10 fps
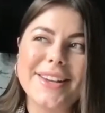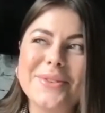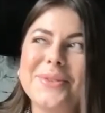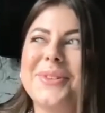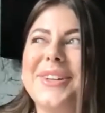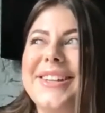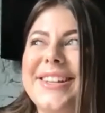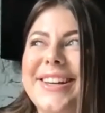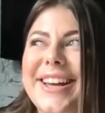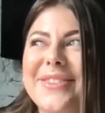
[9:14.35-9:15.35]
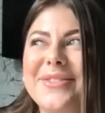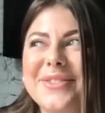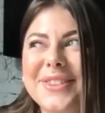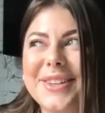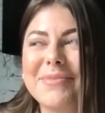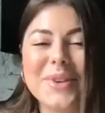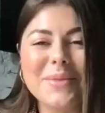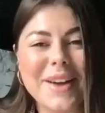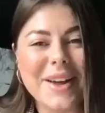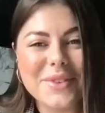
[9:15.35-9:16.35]
If we have the
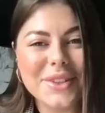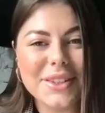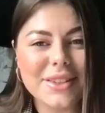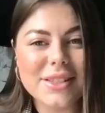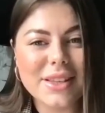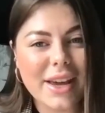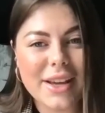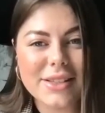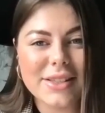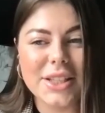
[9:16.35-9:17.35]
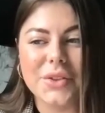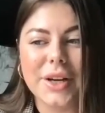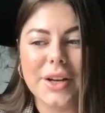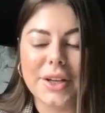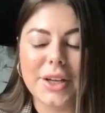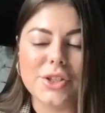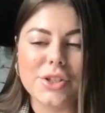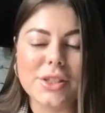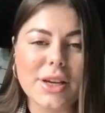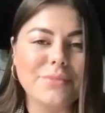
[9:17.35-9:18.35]
prepayment in this case, the creator can
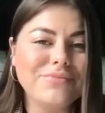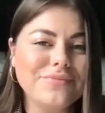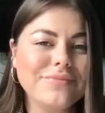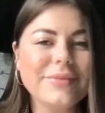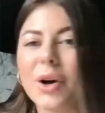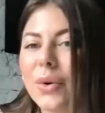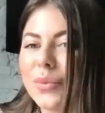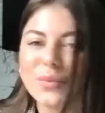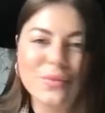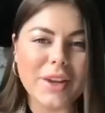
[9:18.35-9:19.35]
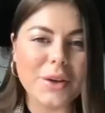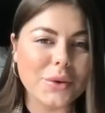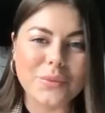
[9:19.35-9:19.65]
just say, no, thank you.